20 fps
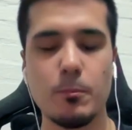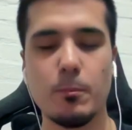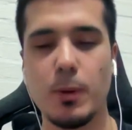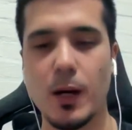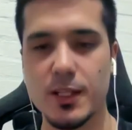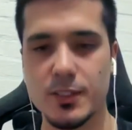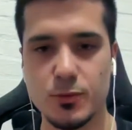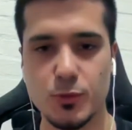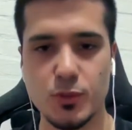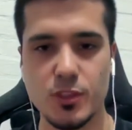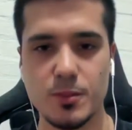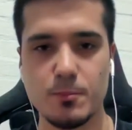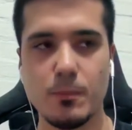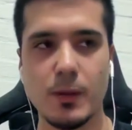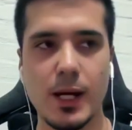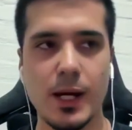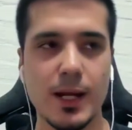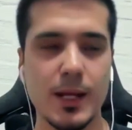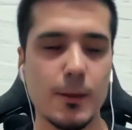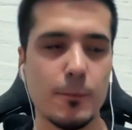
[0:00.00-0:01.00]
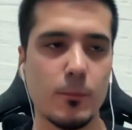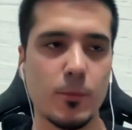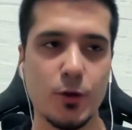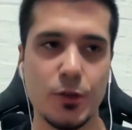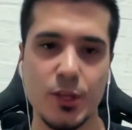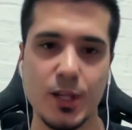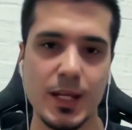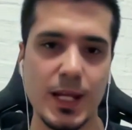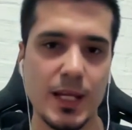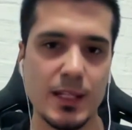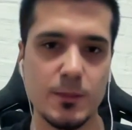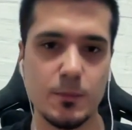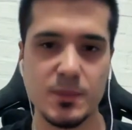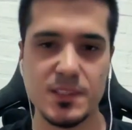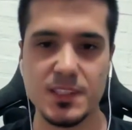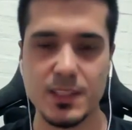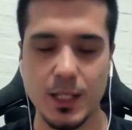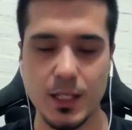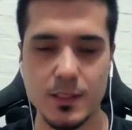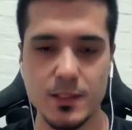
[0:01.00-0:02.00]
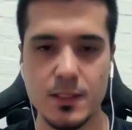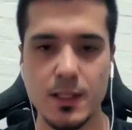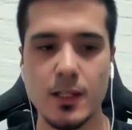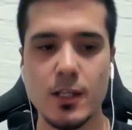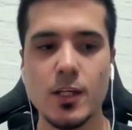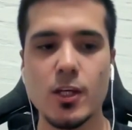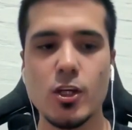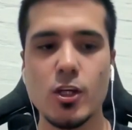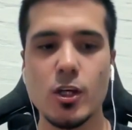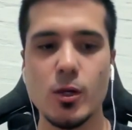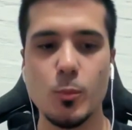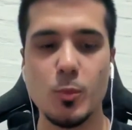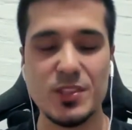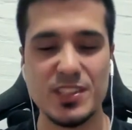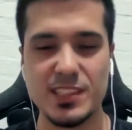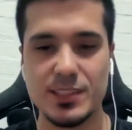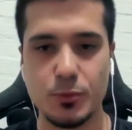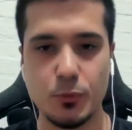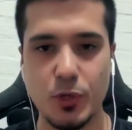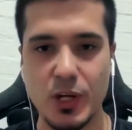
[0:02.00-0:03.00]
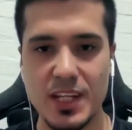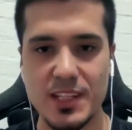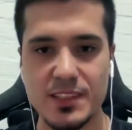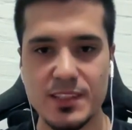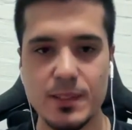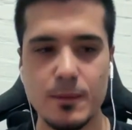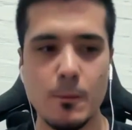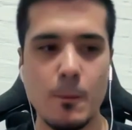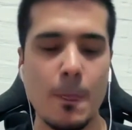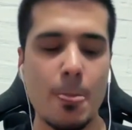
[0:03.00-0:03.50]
Postgres by more than 80%, which is crazy.